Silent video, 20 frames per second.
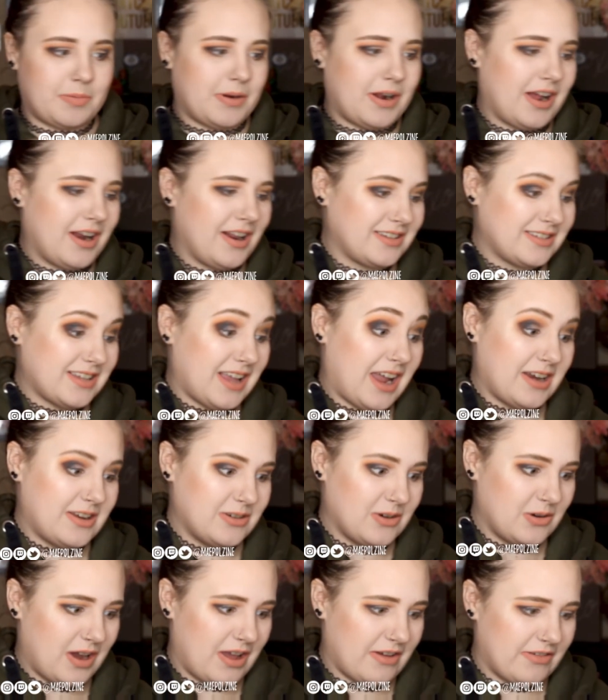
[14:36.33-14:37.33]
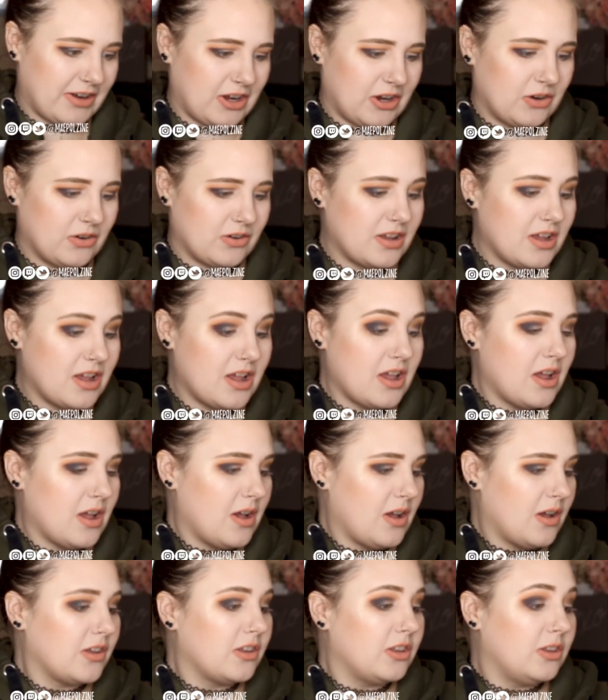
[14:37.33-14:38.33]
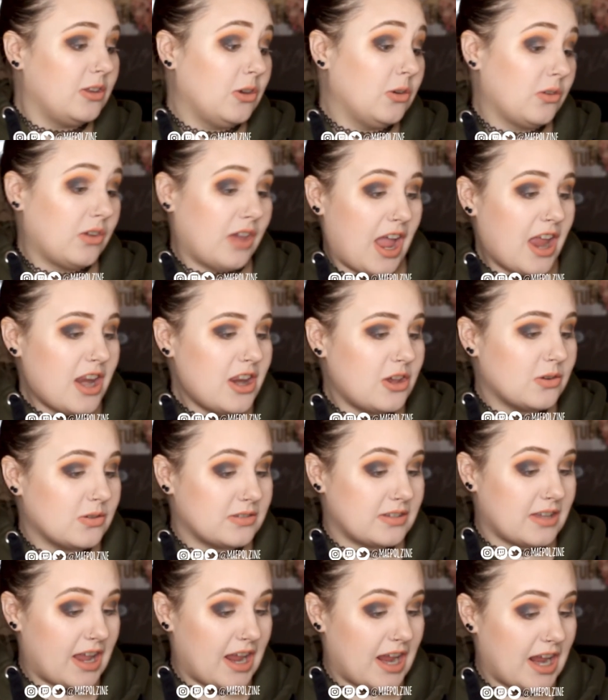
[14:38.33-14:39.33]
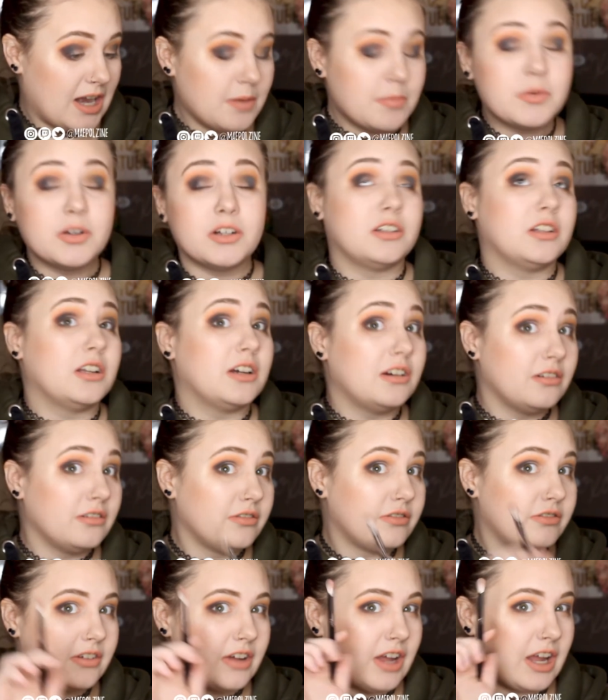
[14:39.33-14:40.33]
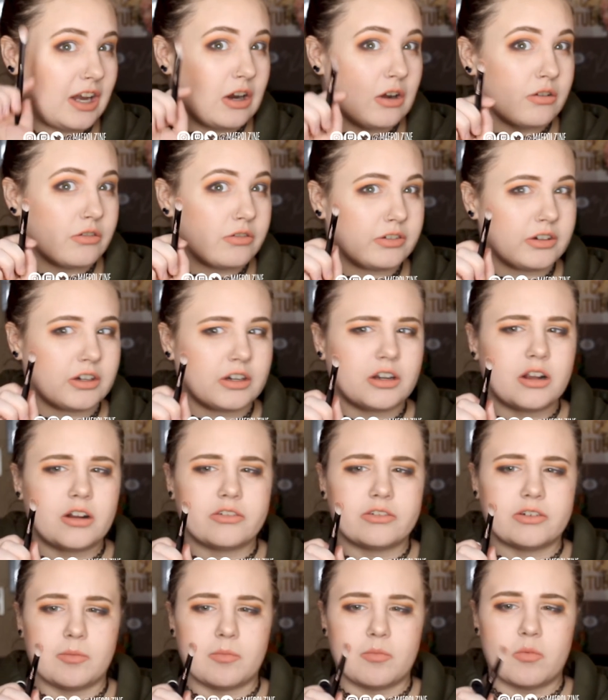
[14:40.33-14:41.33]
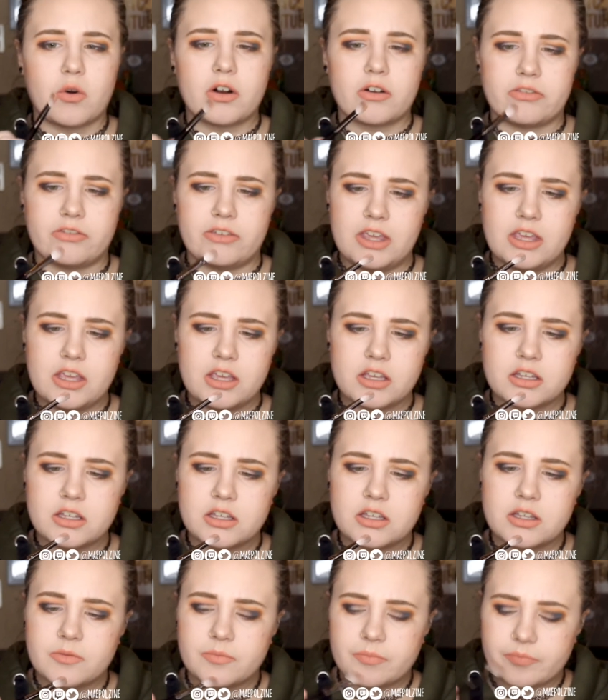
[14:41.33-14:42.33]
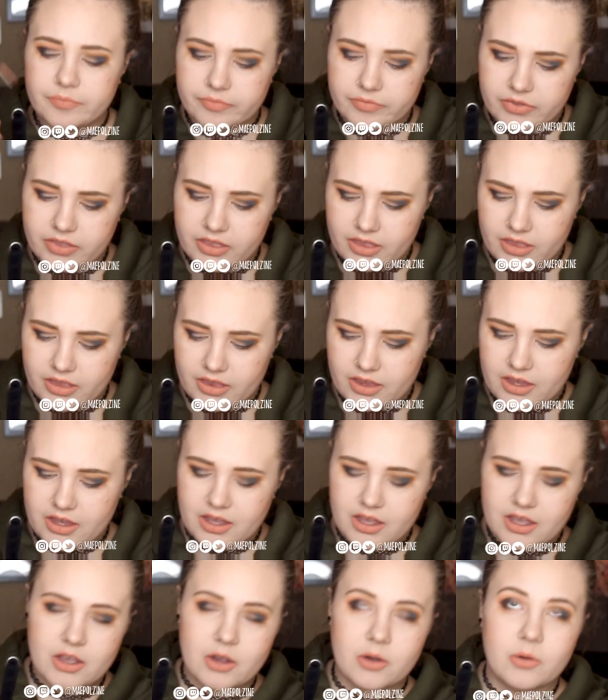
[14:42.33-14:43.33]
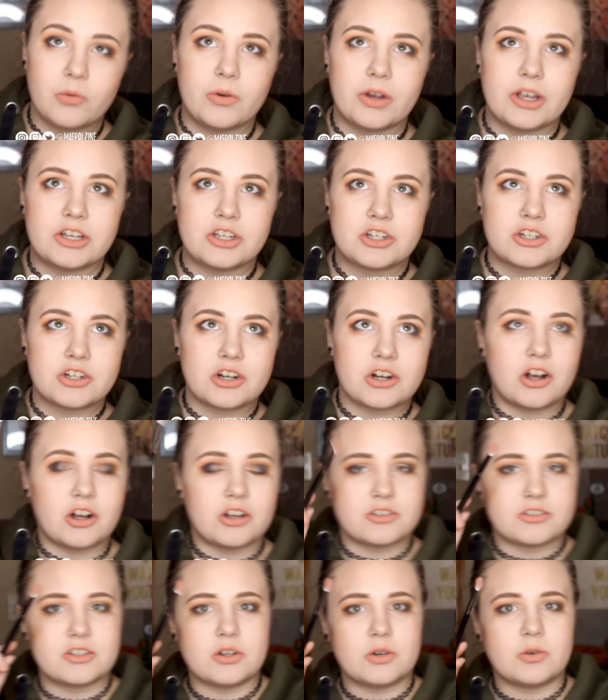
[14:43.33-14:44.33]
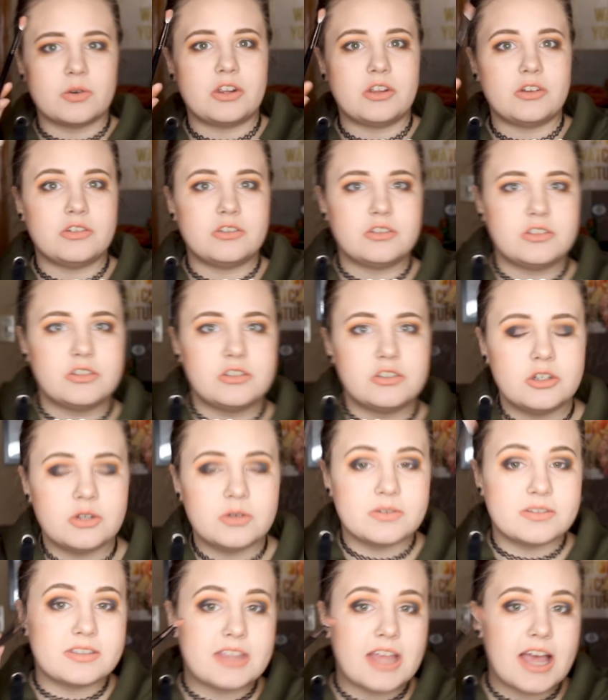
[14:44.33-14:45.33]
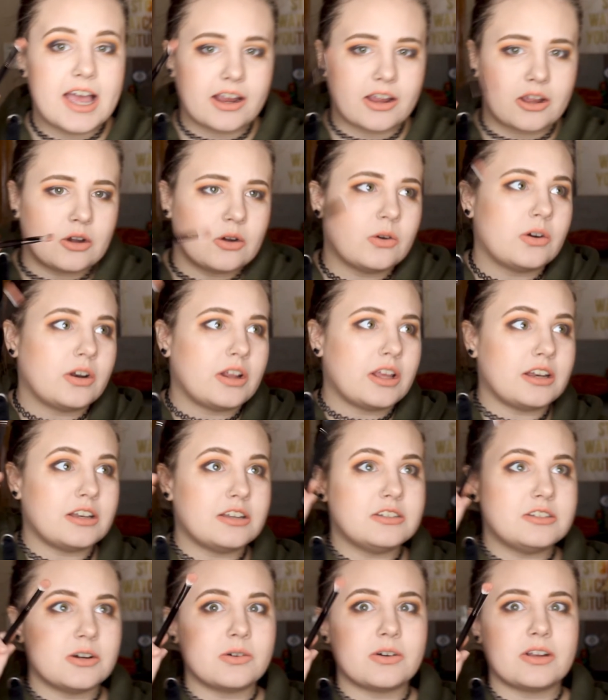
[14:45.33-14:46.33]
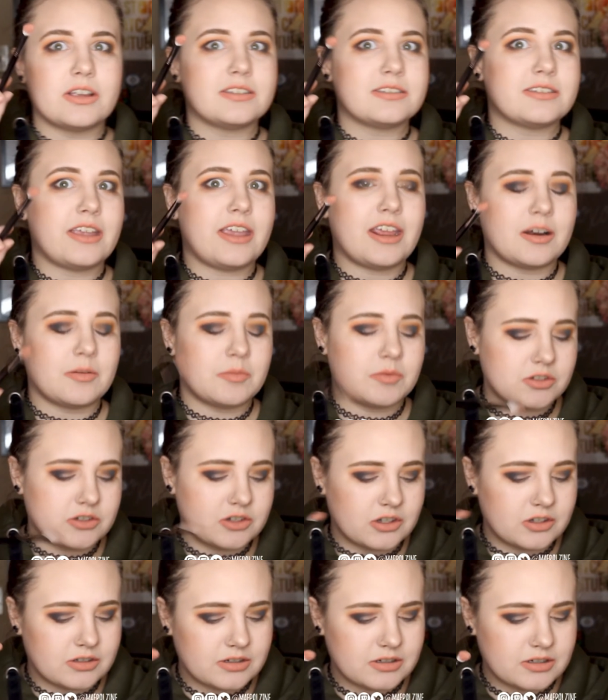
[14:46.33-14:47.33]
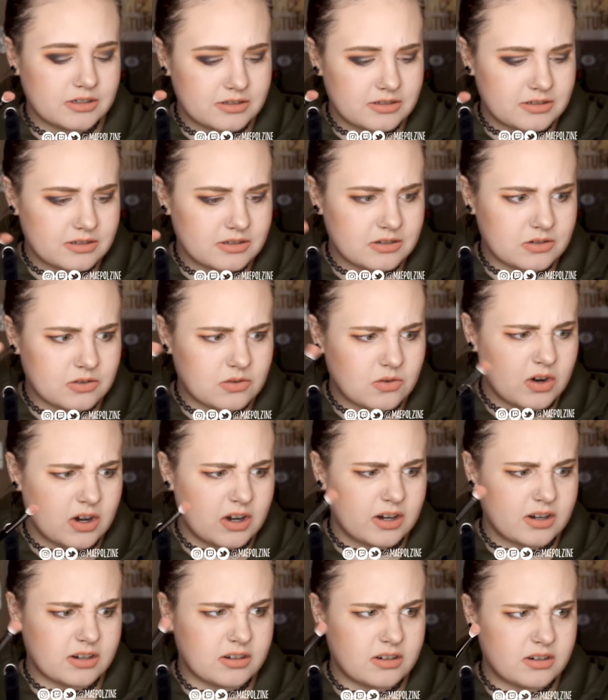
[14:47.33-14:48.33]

products. I don't have a code. You can use Animal Love, I know, for, for Morphe, which also when you use that code, it donates to animal shelters or